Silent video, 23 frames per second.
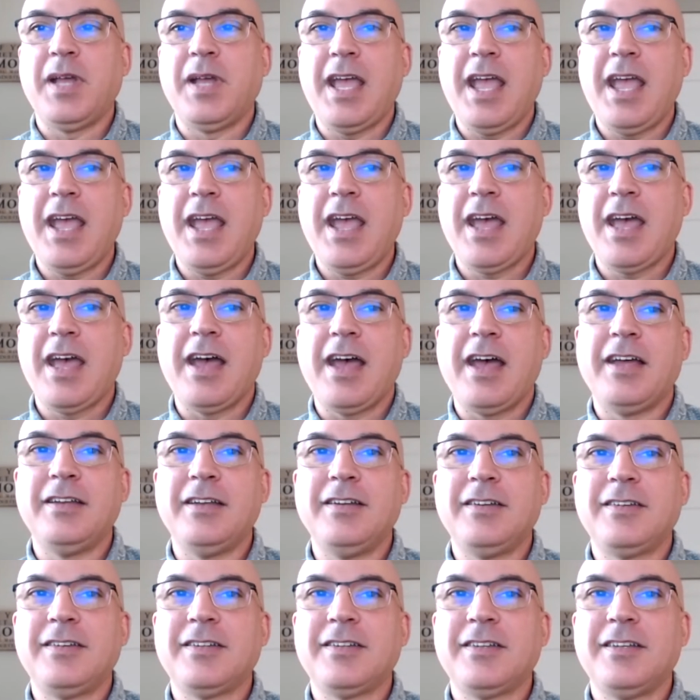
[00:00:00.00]

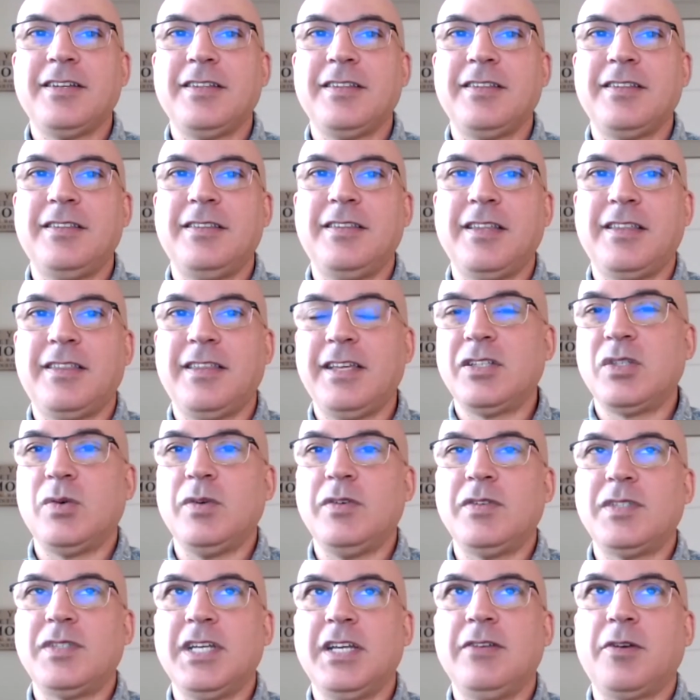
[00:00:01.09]
and the things we've
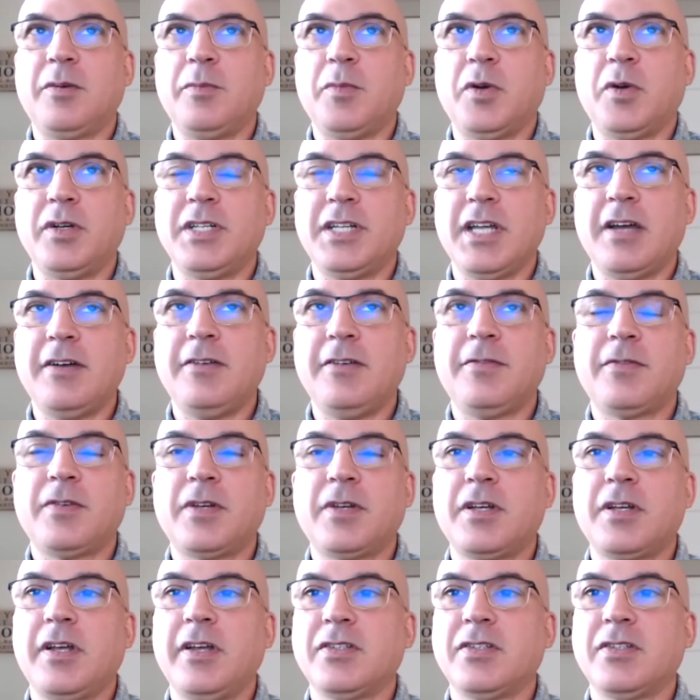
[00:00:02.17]
seen from our dev
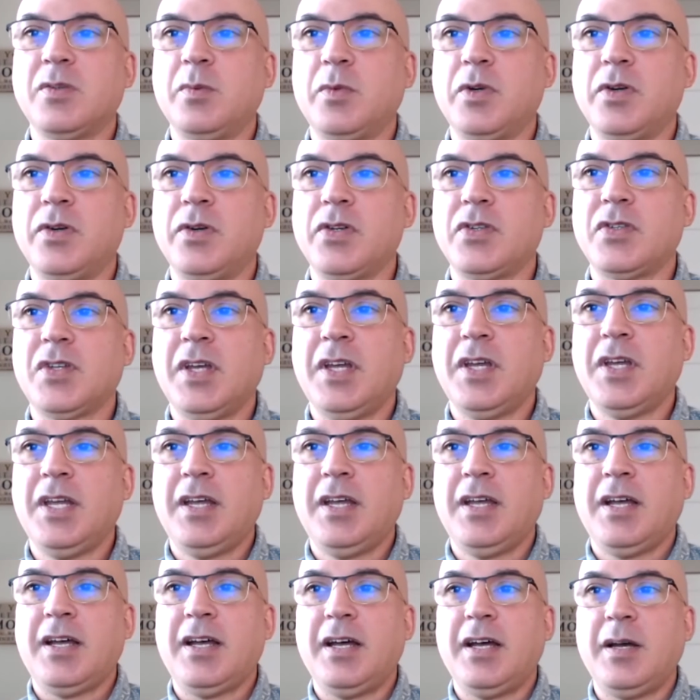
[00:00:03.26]
customers
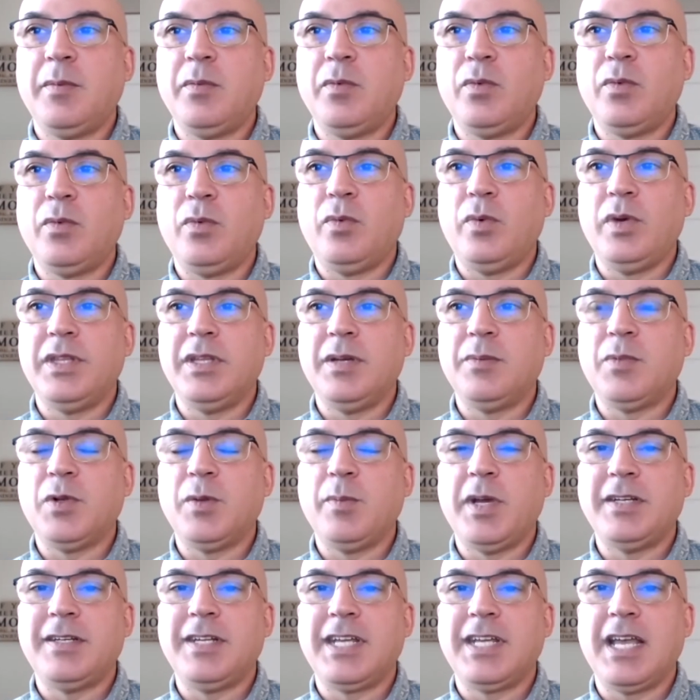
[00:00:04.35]
with
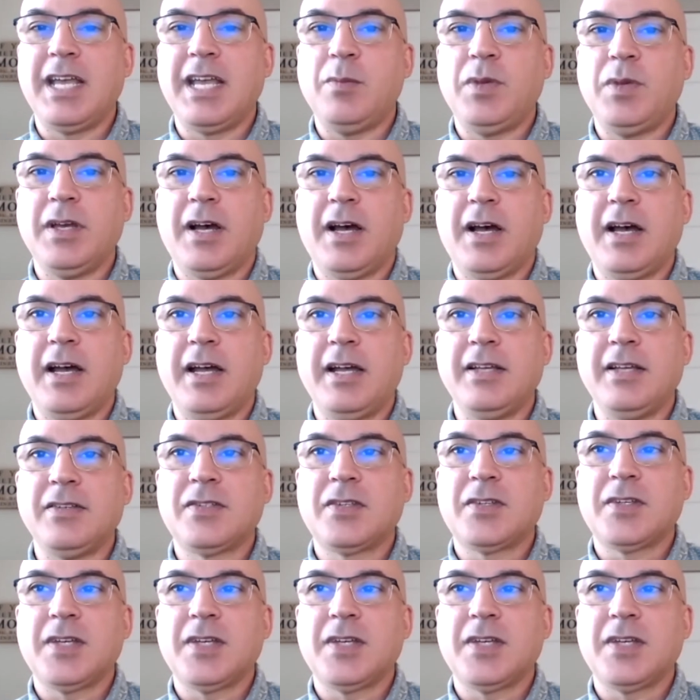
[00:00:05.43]
implementing APIs.